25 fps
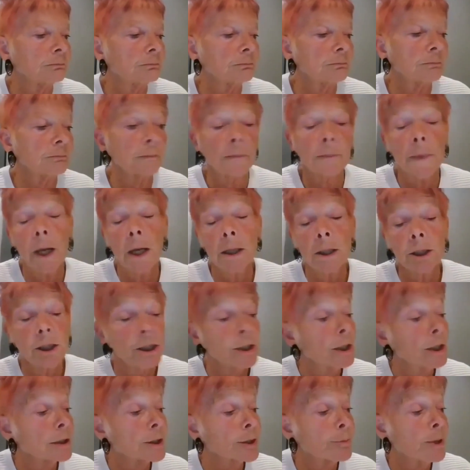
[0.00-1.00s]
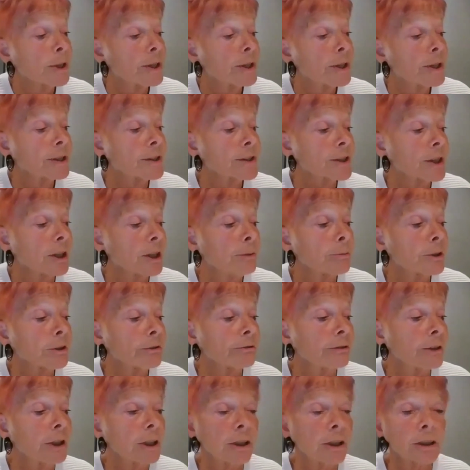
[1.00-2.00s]
She tells me that it's time to
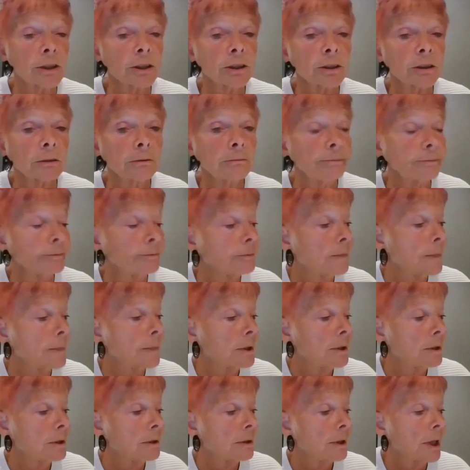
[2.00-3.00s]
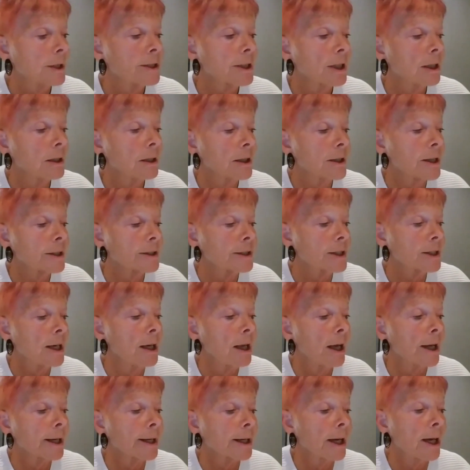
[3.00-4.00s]
finish. I tell her that I
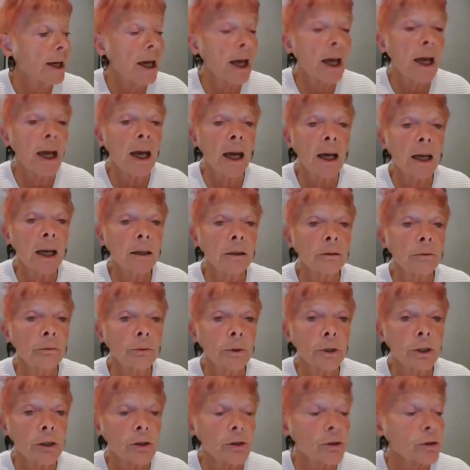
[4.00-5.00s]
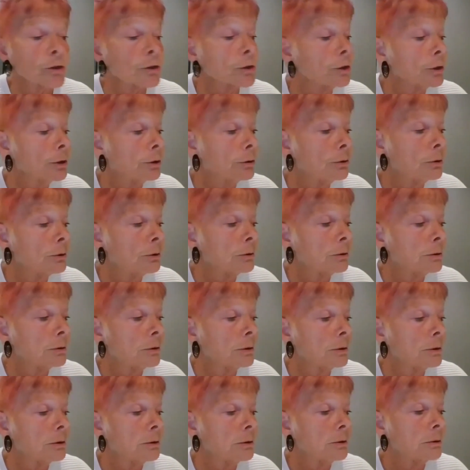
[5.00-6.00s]
like her hair, which is true.
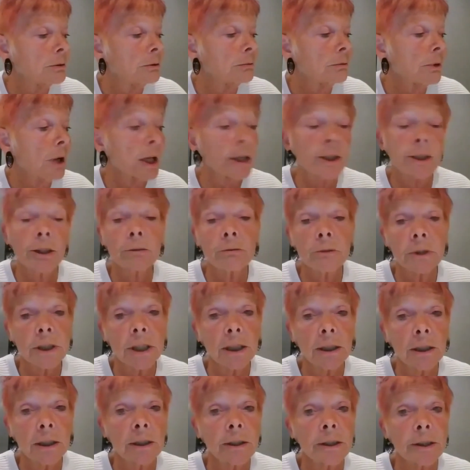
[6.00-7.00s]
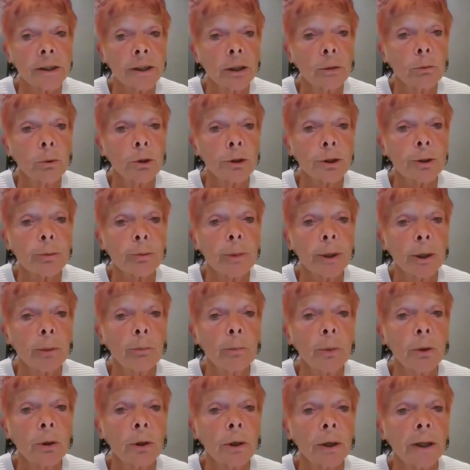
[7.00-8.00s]
I don't tell her that I want to be a
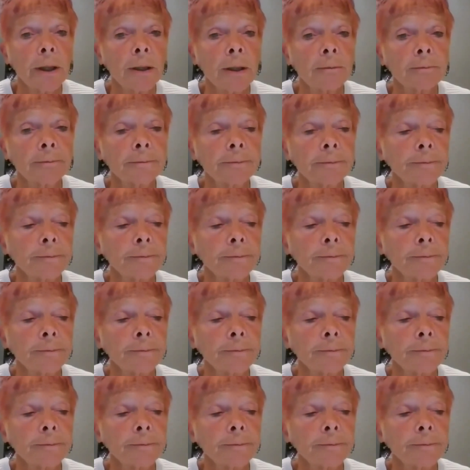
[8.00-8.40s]
boy.